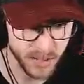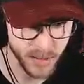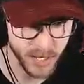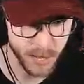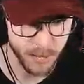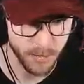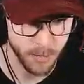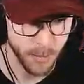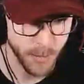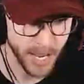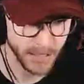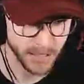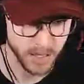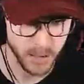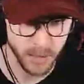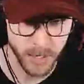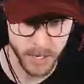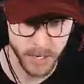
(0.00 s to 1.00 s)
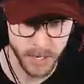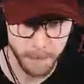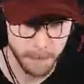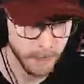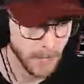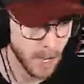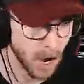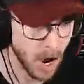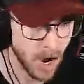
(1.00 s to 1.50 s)
So we gotta move him back this way.
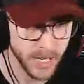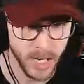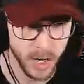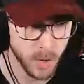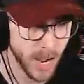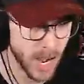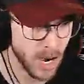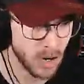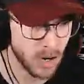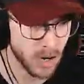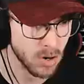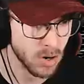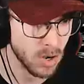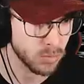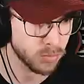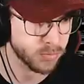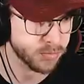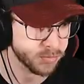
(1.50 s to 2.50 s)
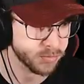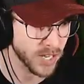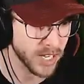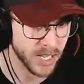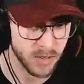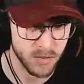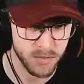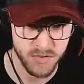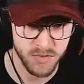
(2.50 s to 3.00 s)
Audio error on
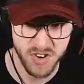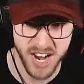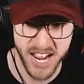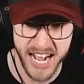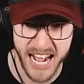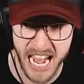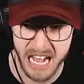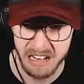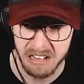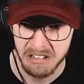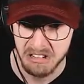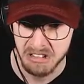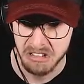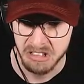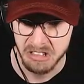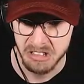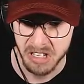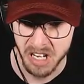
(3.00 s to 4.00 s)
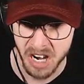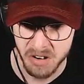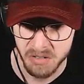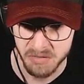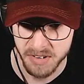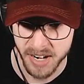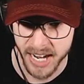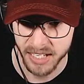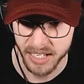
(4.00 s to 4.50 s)
freaking Reddit. All
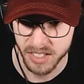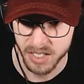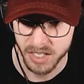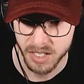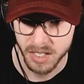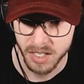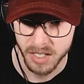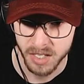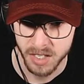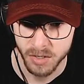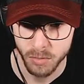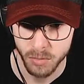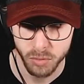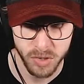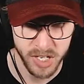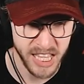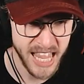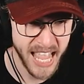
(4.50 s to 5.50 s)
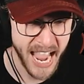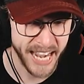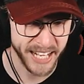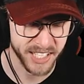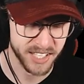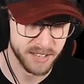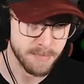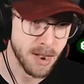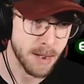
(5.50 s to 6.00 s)
right
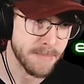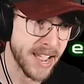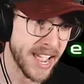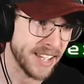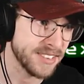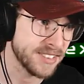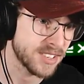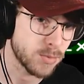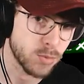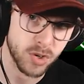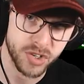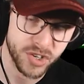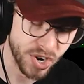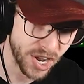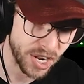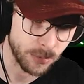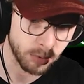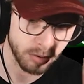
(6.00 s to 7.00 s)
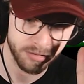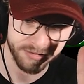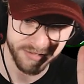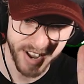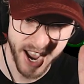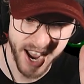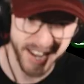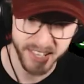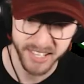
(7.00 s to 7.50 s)
relax, my mans. We're good. We're
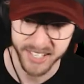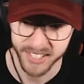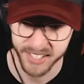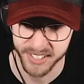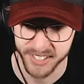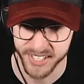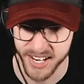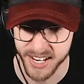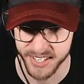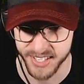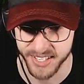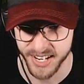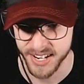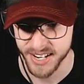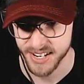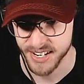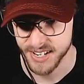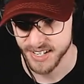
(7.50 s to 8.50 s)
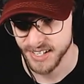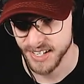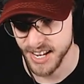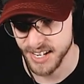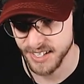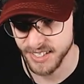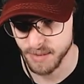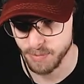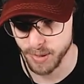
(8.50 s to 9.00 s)
fine. This is easy.
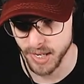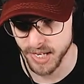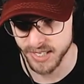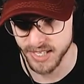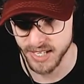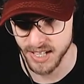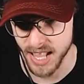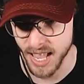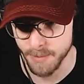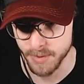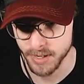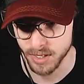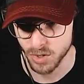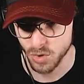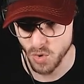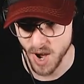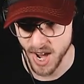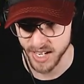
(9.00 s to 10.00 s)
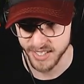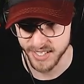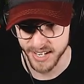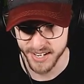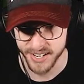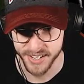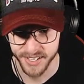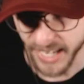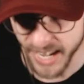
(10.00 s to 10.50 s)
Easy peasy, lemon squeezy.
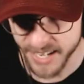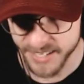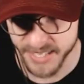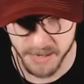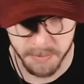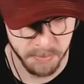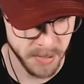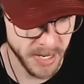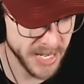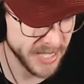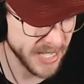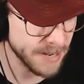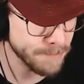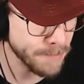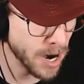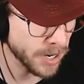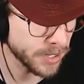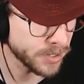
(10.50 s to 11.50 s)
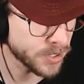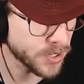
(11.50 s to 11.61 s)
Easy peasy, Martin